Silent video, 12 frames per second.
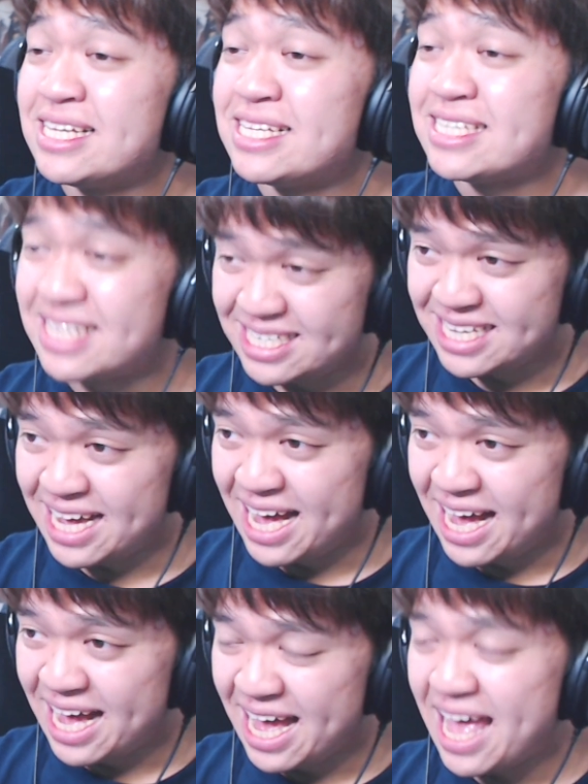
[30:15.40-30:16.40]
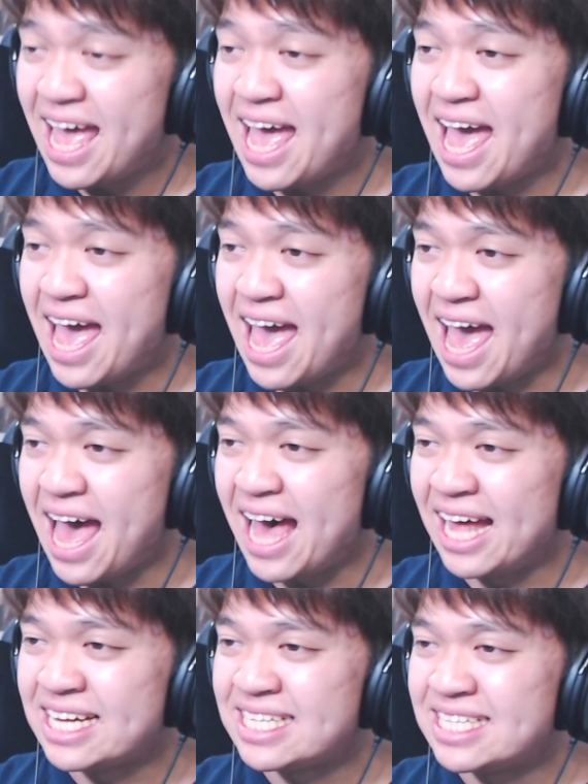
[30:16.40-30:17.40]
SZA
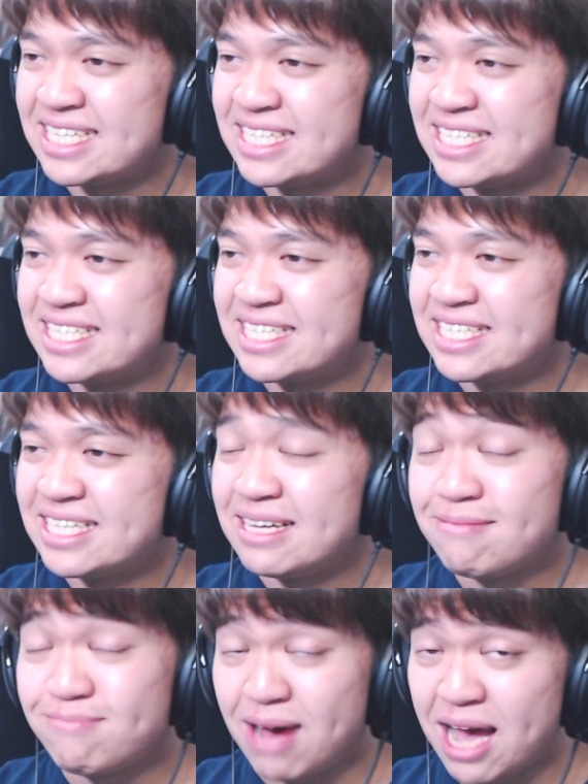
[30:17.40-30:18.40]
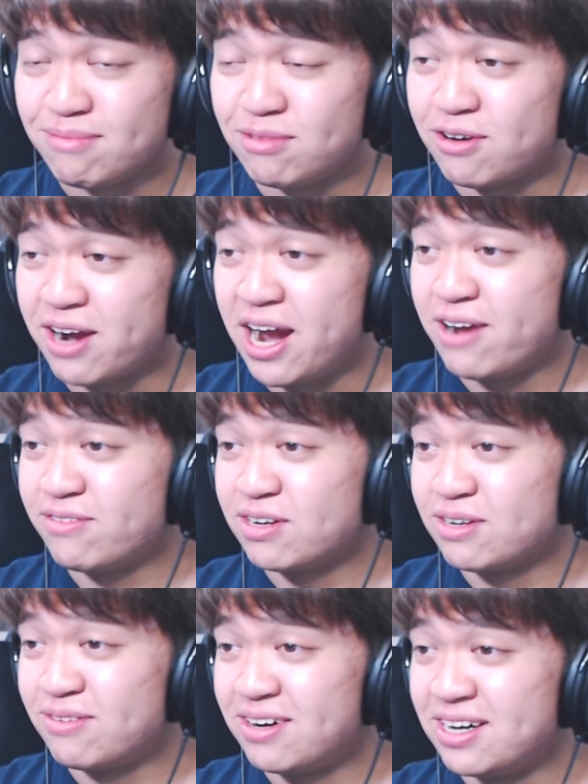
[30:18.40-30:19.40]
and Buy More,
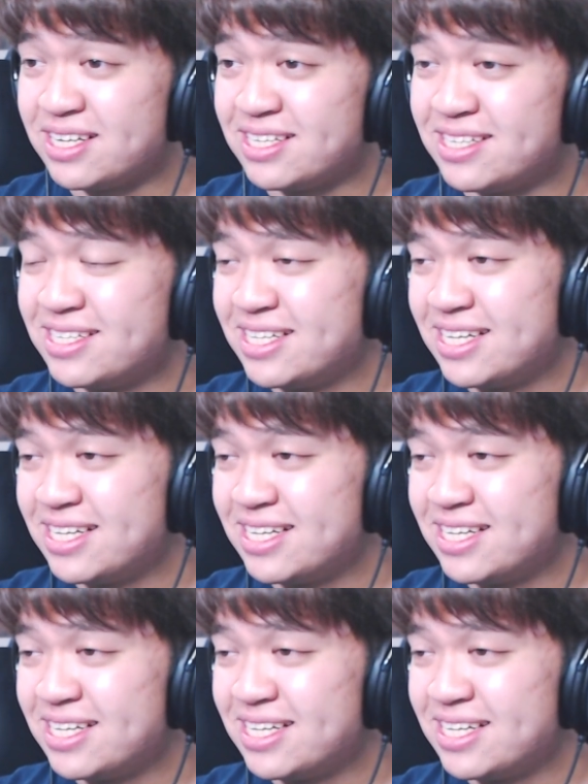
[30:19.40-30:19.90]
everyone.